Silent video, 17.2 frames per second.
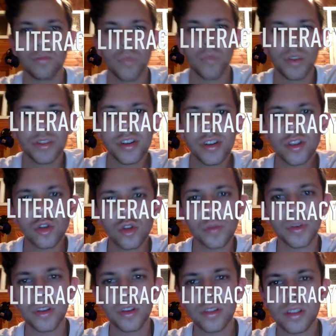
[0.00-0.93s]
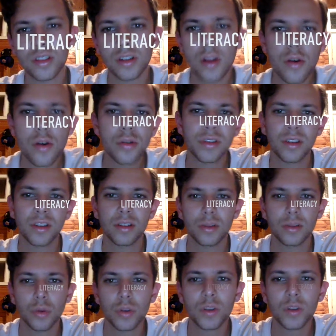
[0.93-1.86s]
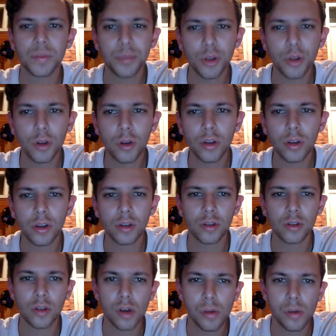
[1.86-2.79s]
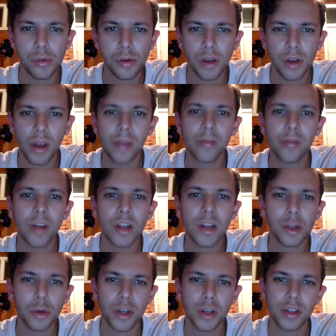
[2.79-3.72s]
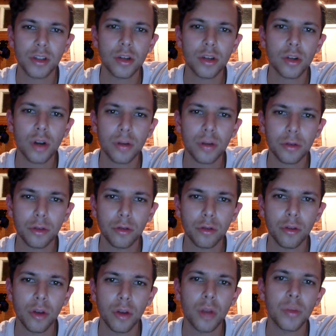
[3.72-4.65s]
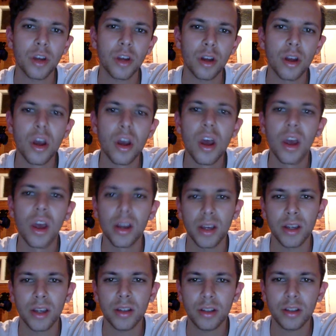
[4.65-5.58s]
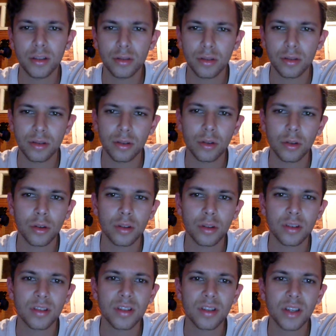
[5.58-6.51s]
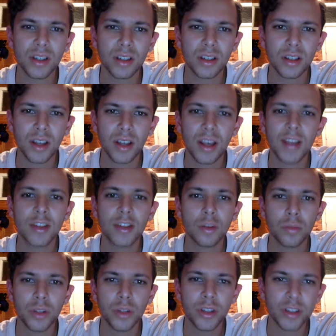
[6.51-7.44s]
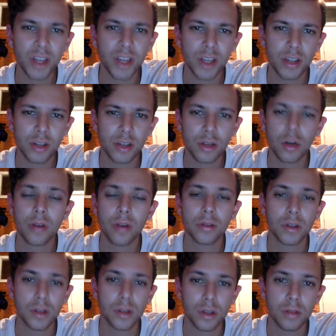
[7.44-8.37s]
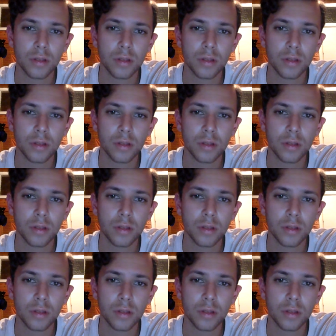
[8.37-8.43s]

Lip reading: students will be using literacy to explore, interpret, and evaluate geographical phenomena and issues in order to study and communicate geographically.